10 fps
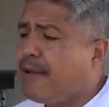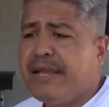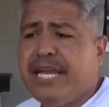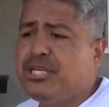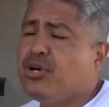
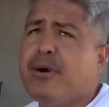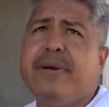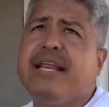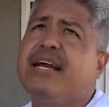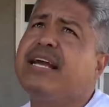Garcia
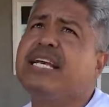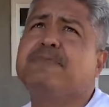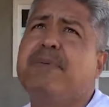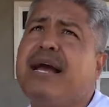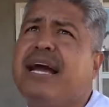envisions a
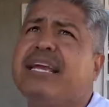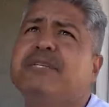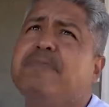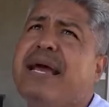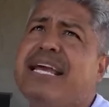more
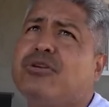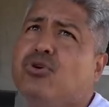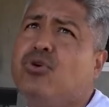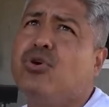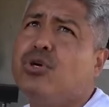substantive career
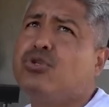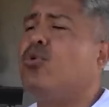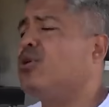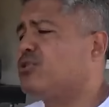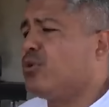path
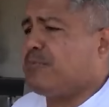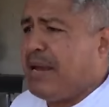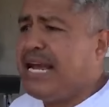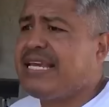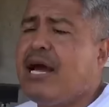for
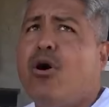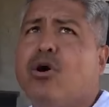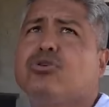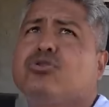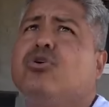Ortiz,
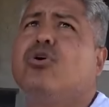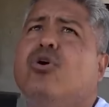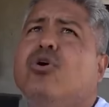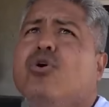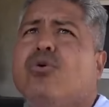potentially
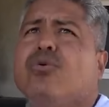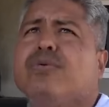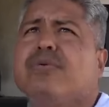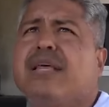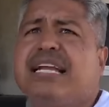leading to
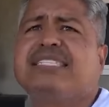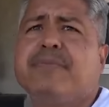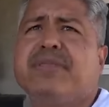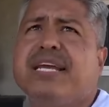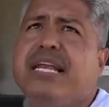
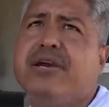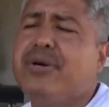significant bouts